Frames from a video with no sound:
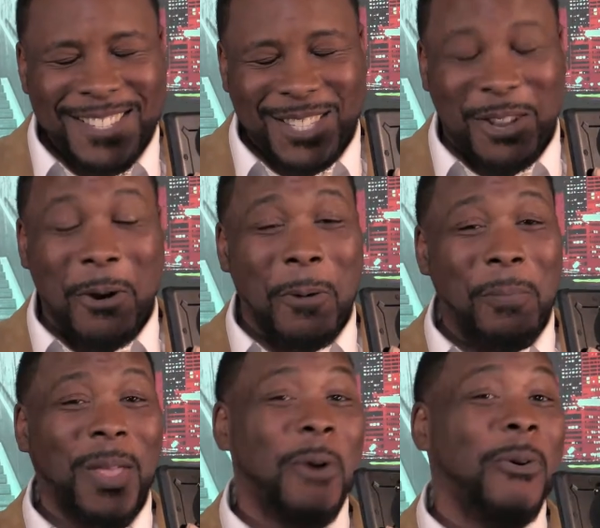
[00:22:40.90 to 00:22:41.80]

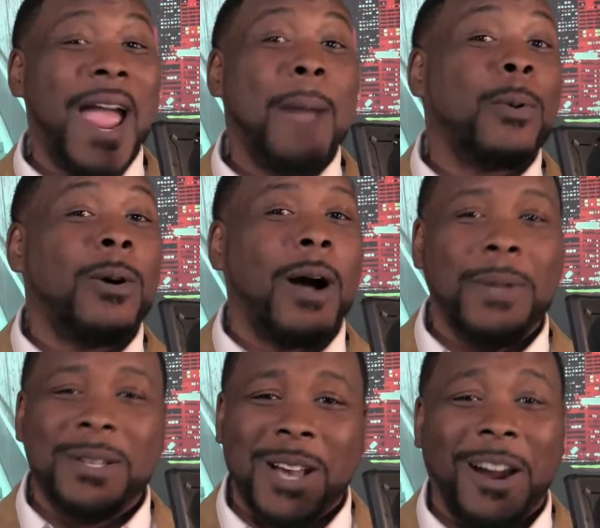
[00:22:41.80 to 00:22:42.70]
So on
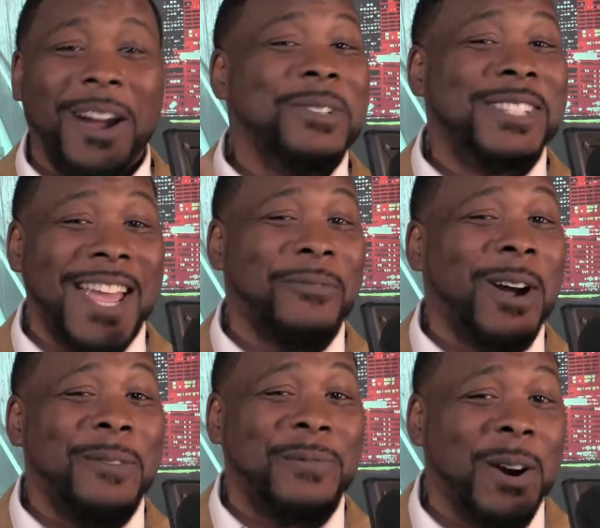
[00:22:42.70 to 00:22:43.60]

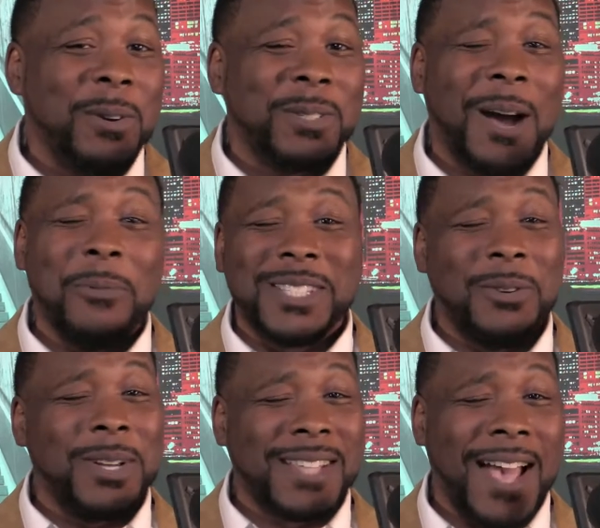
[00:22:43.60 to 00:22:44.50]
January 1st, I was
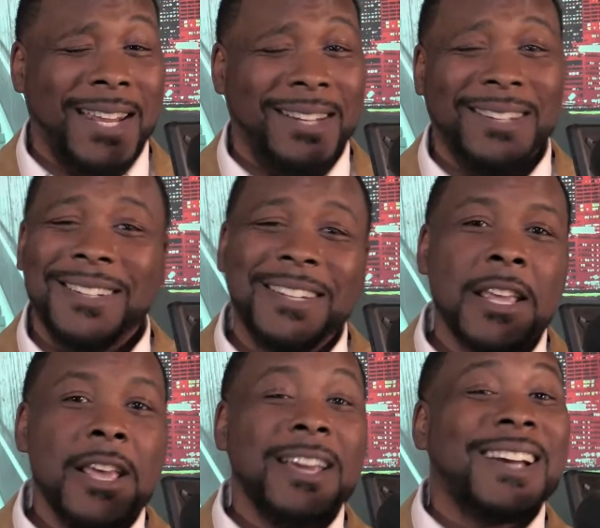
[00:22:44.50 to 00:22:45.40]
so excited
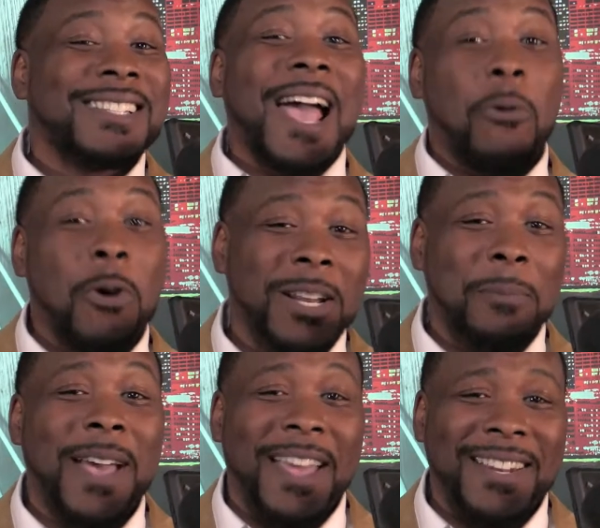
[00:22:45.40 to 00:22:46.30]
because I had won
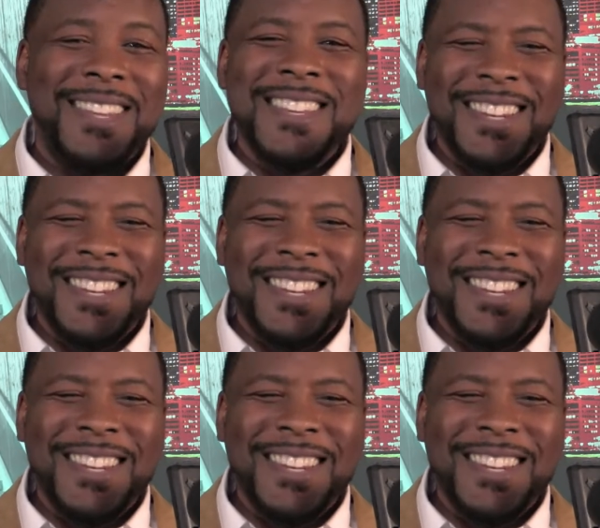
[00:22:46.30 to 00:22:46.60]
the bet.